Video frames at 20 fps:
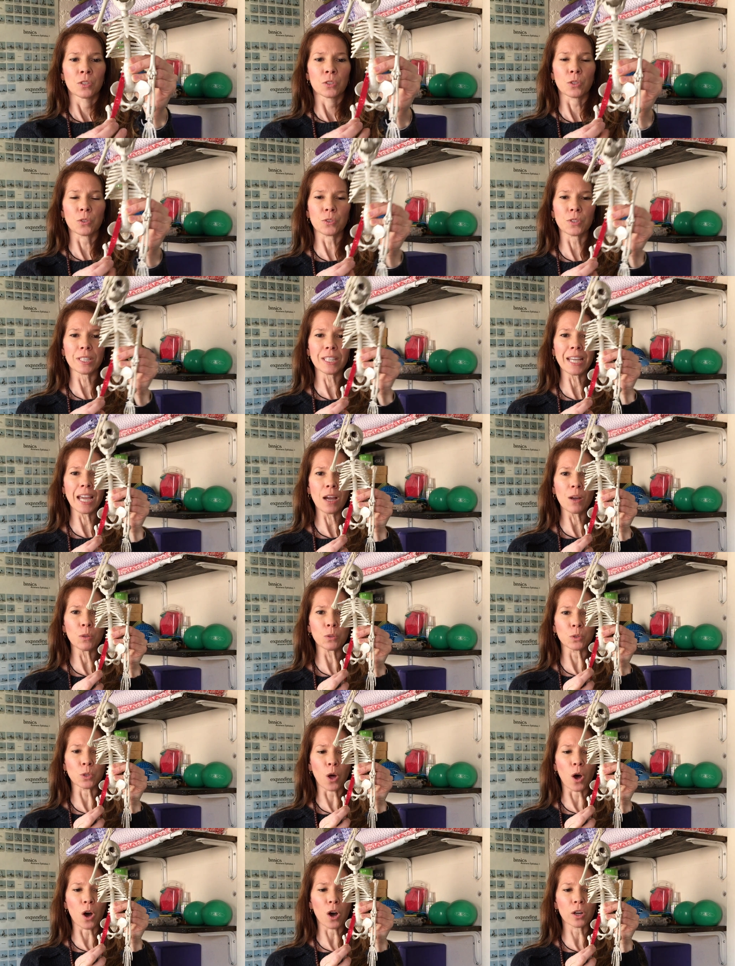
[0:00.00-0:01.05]
So see how
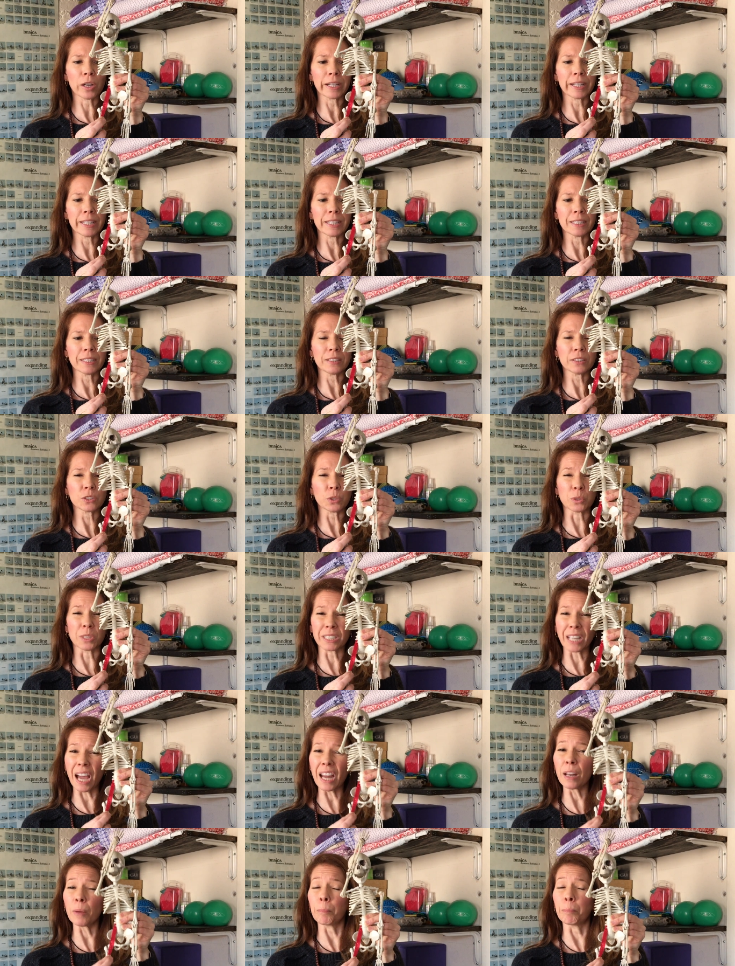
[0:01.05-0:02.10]
long it is? So it's
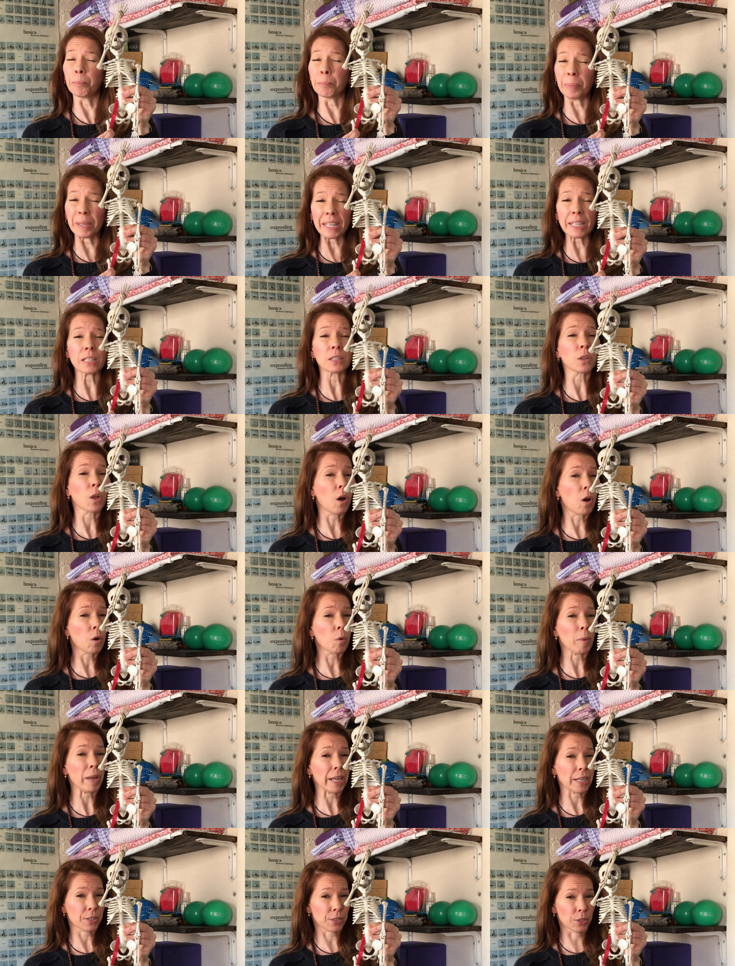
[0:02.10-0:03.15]
got a big, long
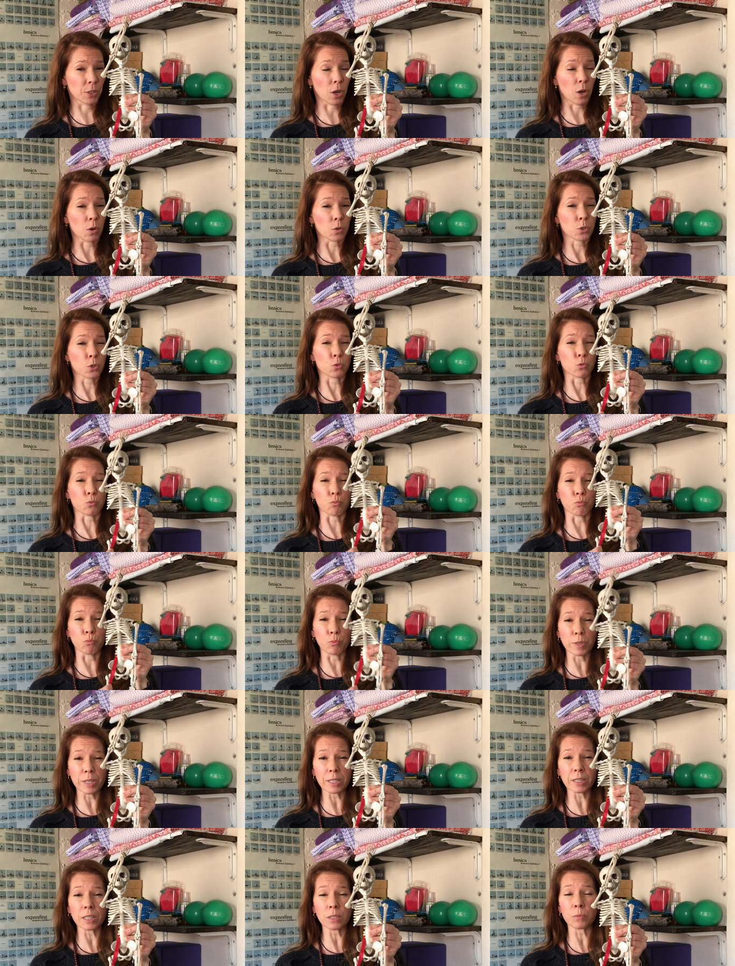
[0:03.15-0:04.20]
way to go. So it's
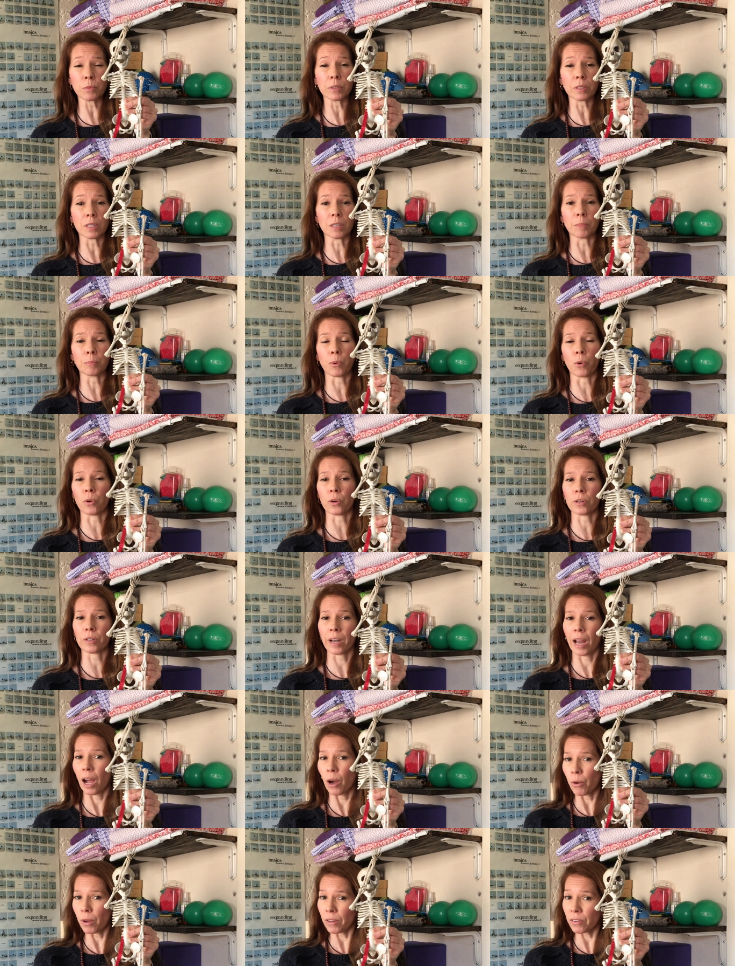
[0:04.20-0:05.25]
really, really important
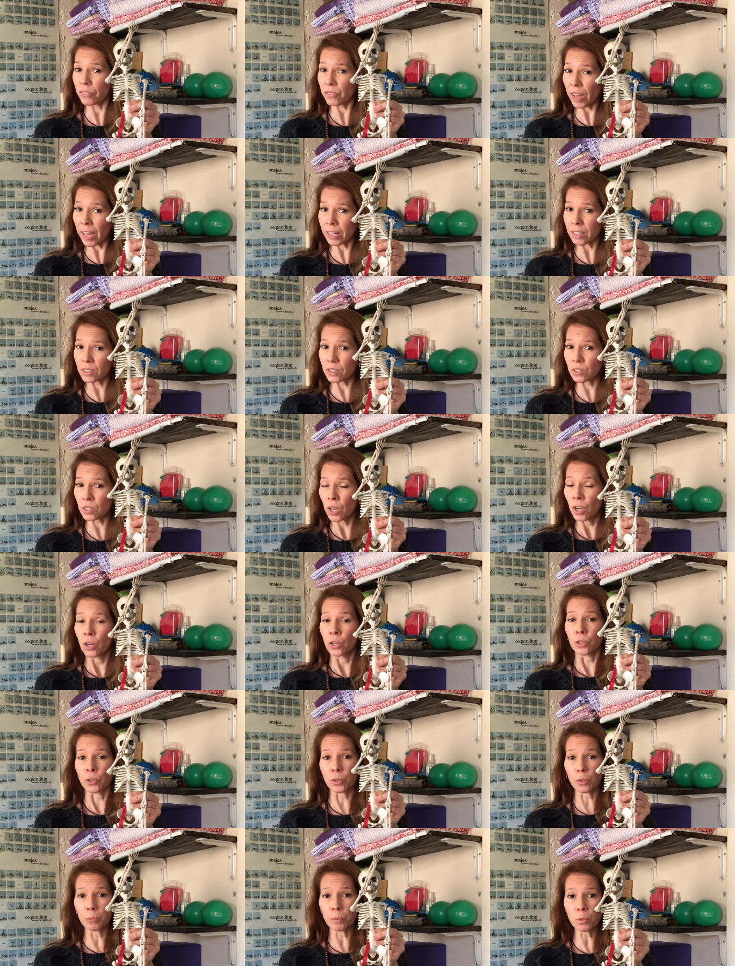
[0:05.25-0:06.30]
how it affects
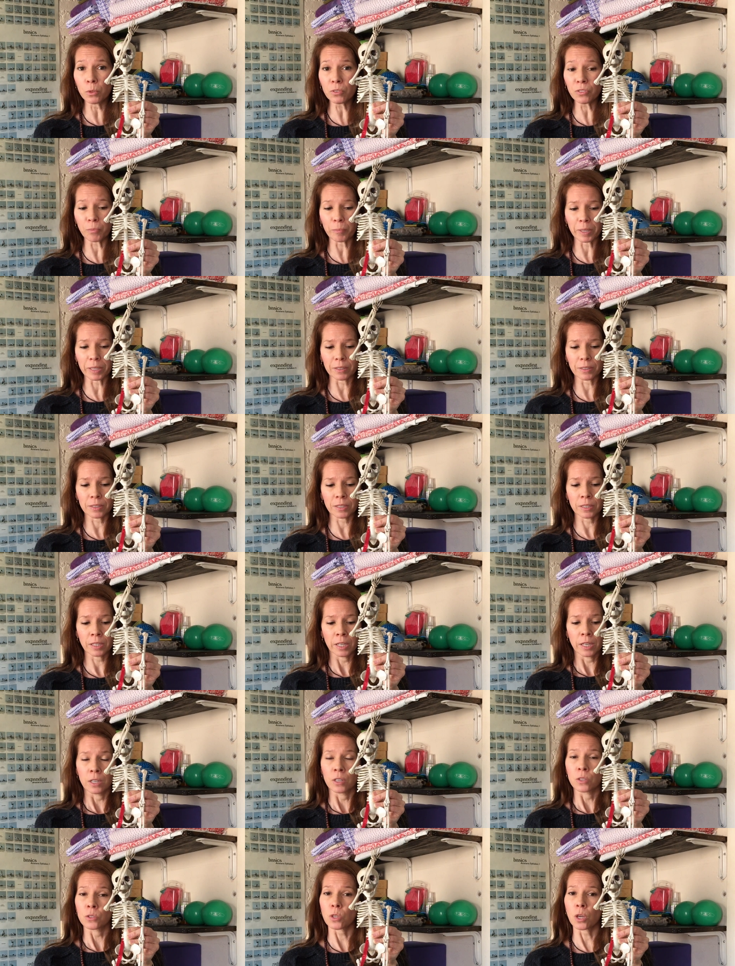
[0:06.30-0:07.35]
your movement.
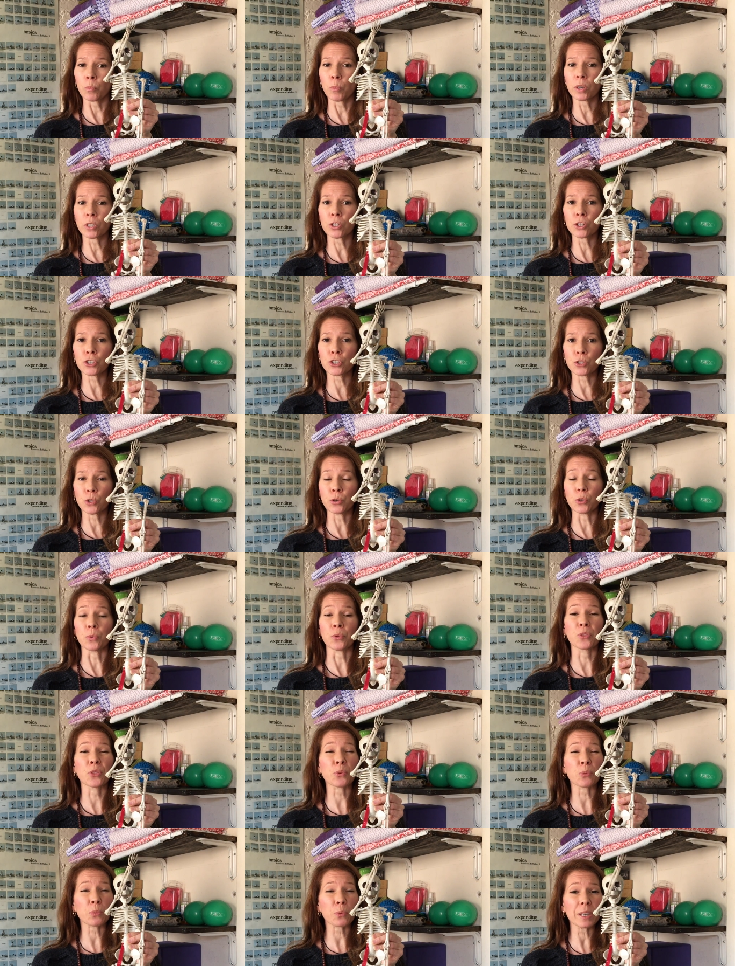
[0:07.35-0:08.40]
So I want to show you
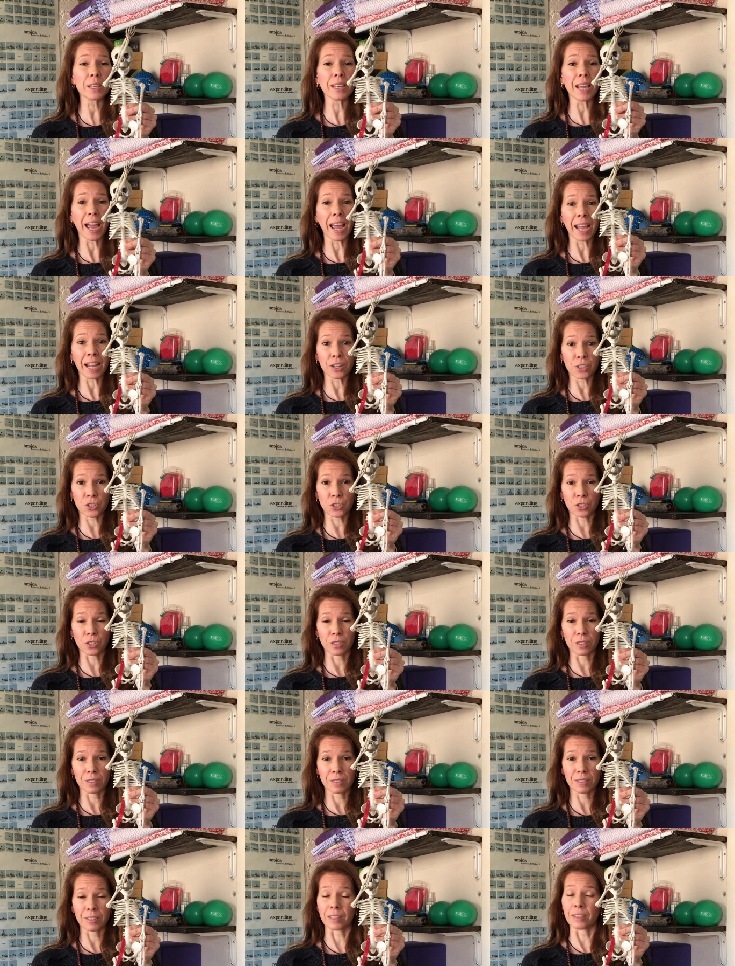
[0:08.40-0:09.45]
3
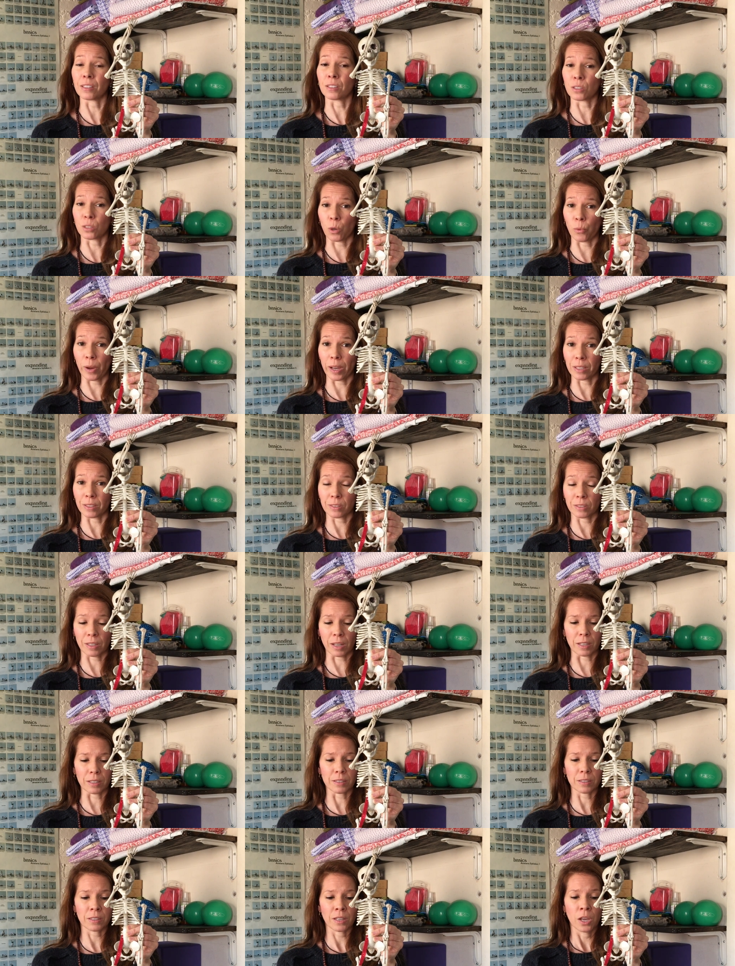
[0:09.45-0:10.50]
actions that the psoas
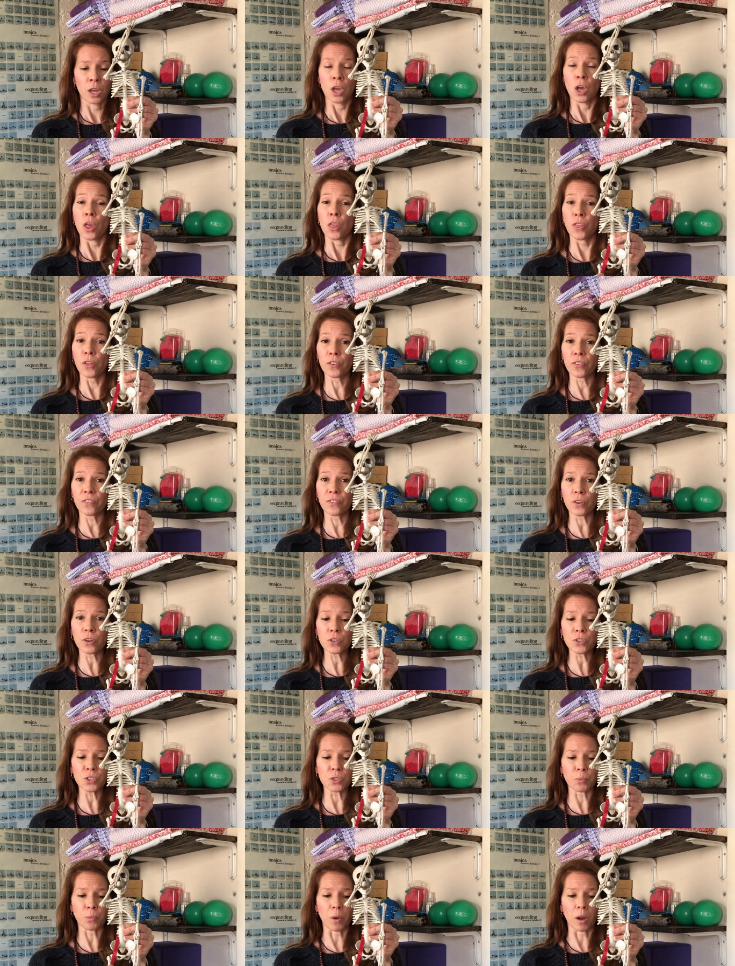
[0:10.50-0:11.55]
does. The
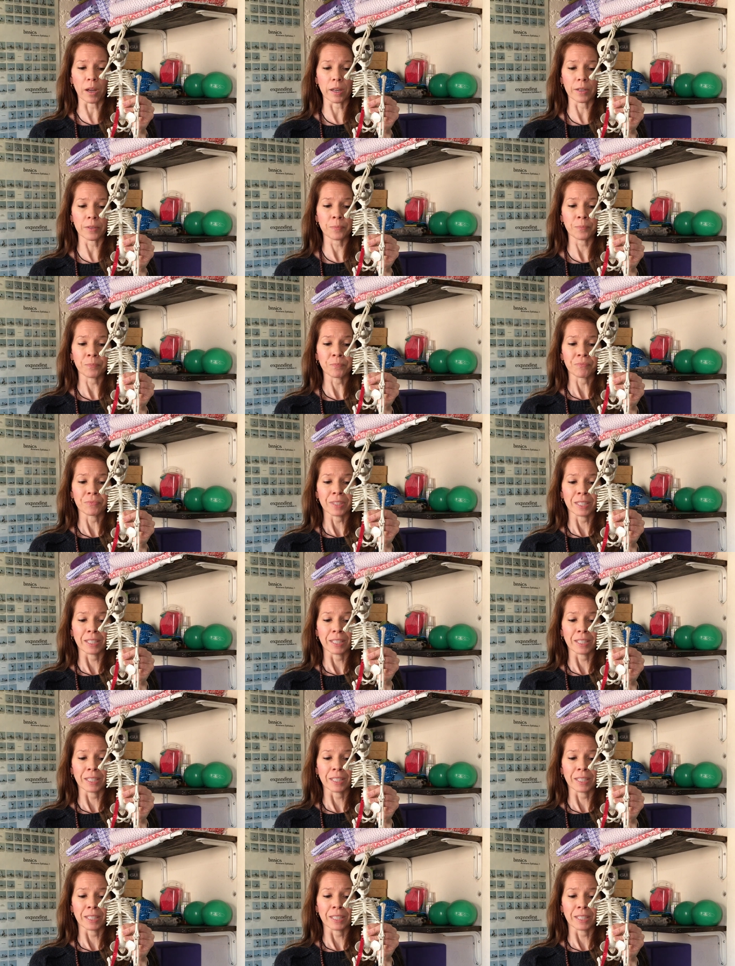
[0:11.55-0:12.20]
first one